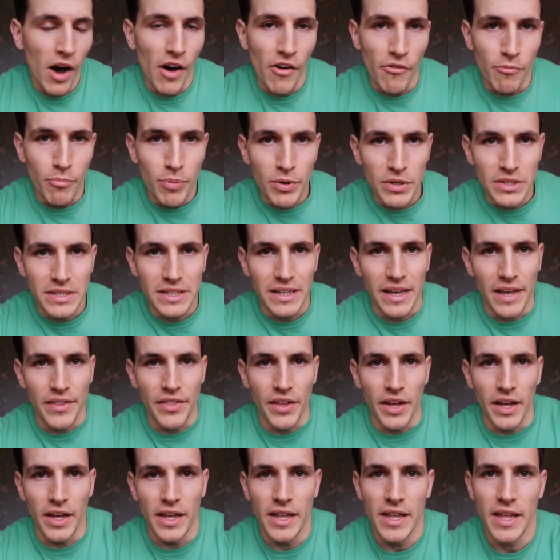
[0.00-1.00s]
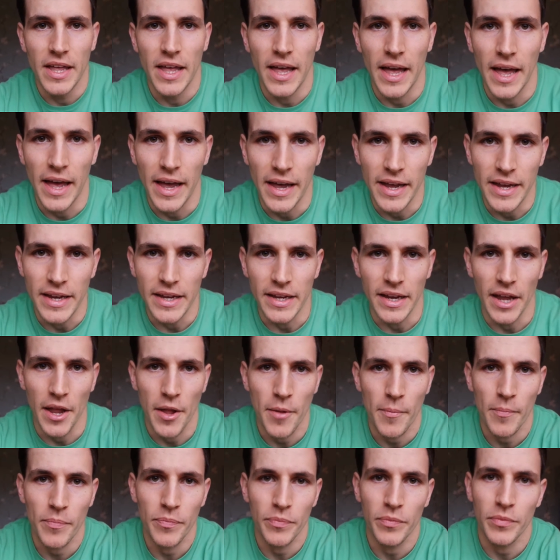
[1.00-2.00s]
I've put together
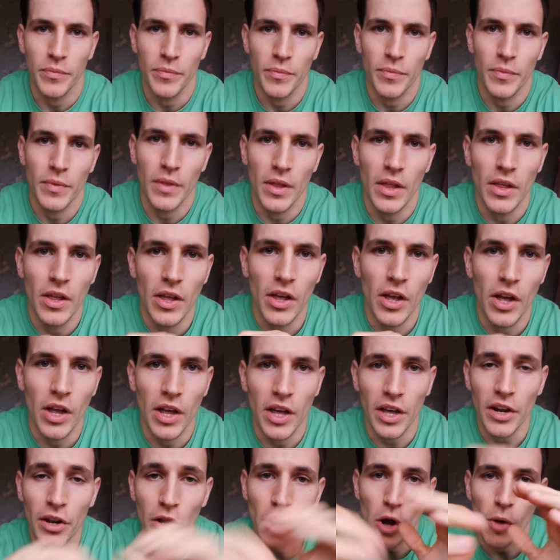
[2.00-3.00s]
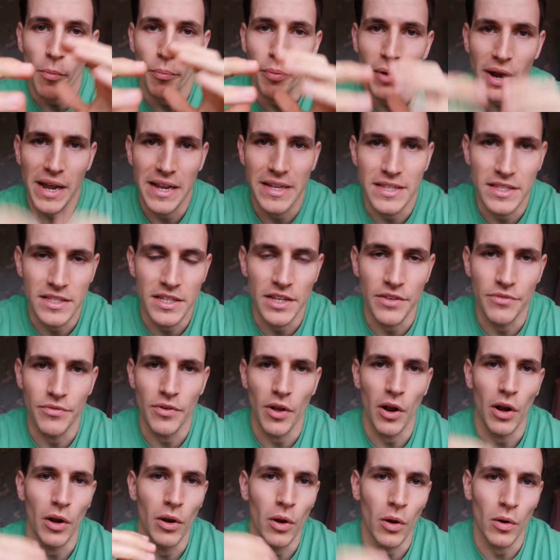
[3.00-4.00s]
a kind of
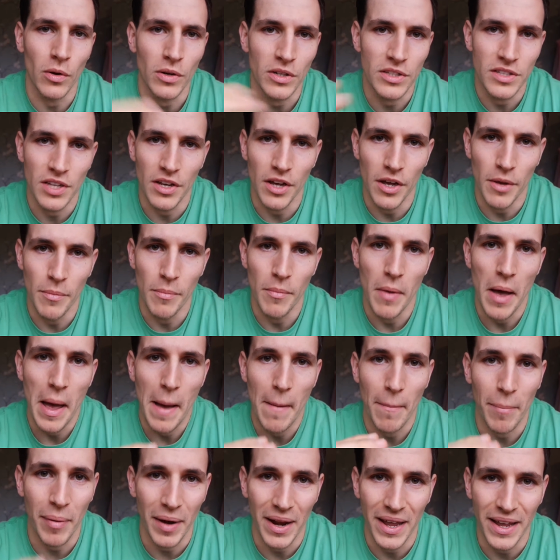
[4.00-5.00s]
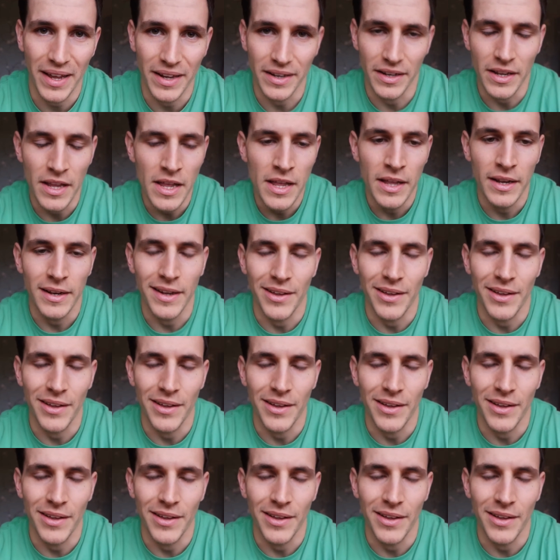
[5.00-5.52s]
comprehensive long-term plan.